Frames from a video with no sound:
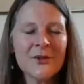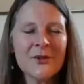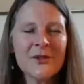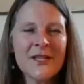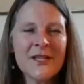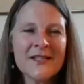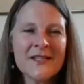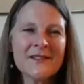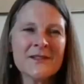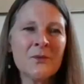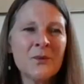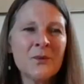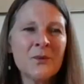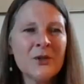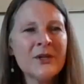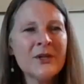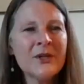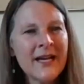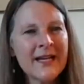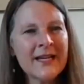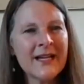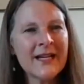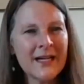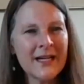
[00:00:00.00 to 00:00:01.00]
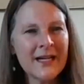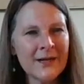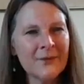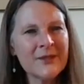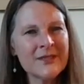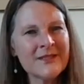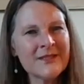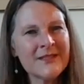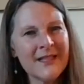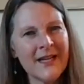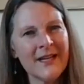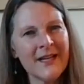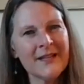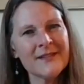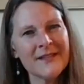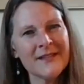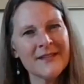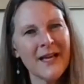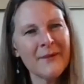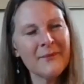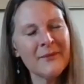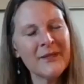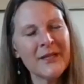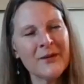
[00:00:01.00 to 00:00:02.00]
Oh, yes. The word I got was yes.
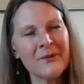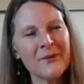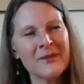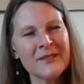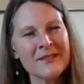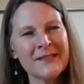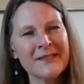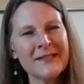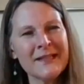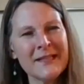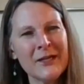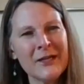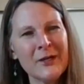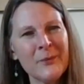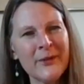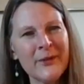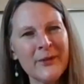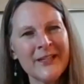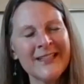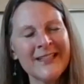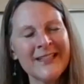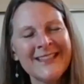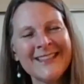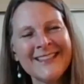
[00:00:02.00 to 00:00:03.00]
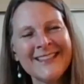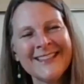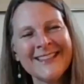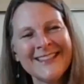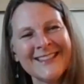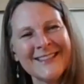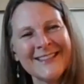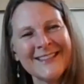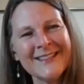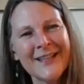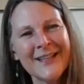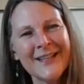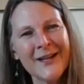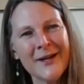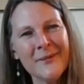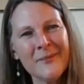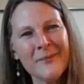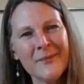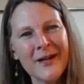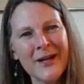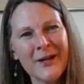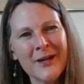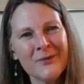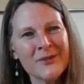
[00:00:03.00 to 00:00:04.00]
I mean, I wasn't there, but
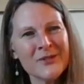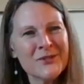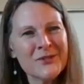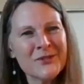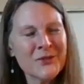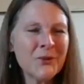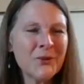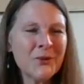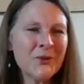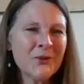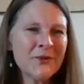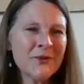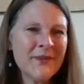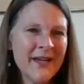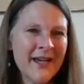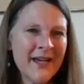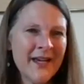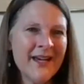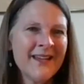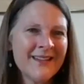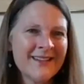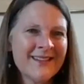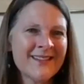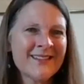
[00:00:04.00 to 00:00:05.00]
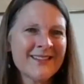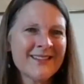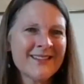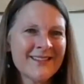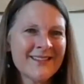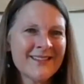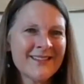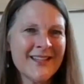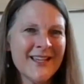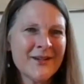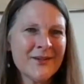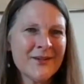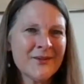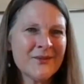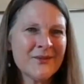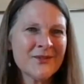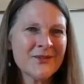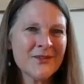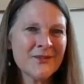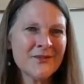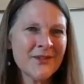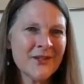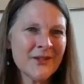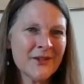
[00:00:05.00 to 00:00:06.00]
I was told that, yeah, it
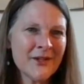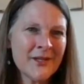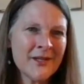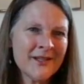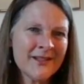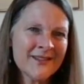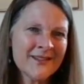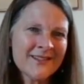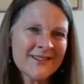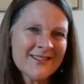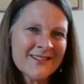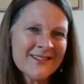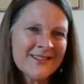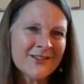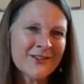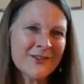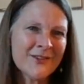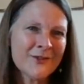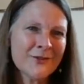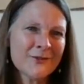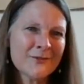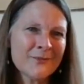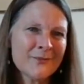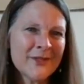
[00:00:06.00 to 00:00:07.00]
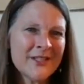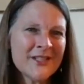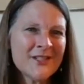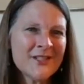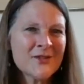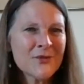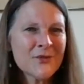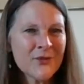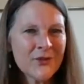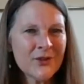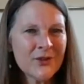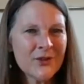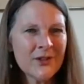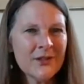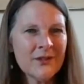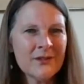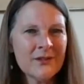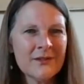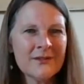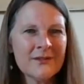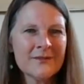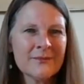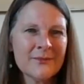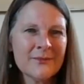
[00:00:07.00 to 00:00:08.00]
was a very, you know,
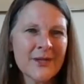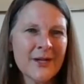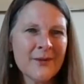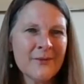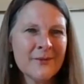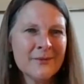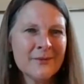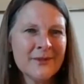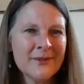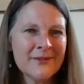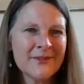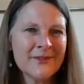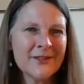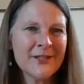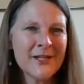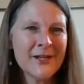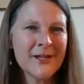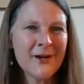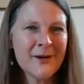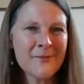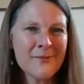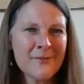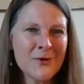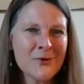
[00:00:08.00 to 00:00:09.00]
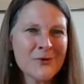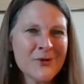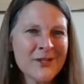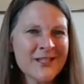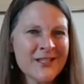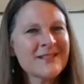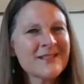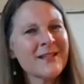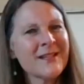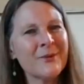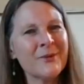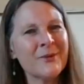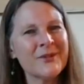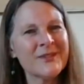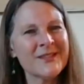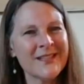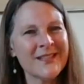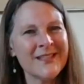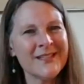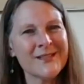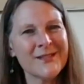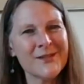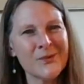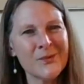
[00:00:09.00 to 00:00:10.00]
peaceful, probably very harmonious, I will
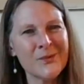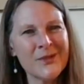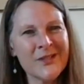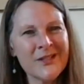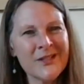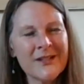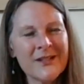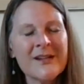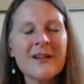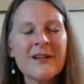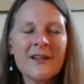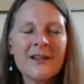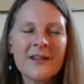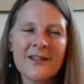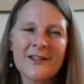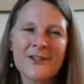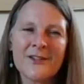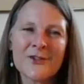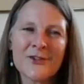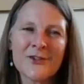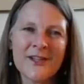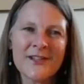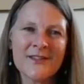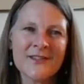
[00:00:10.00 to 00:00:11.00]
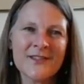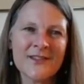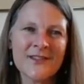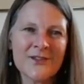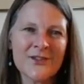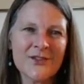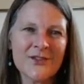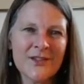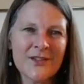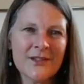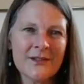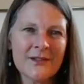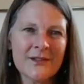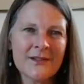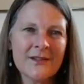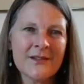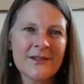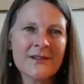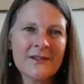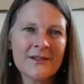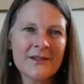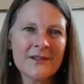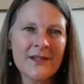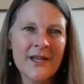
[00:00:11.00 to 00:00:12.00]
say, as a word, transition.
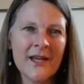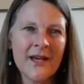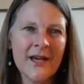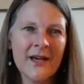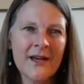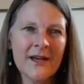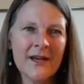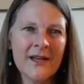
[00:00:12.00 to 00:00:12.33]
Yeah.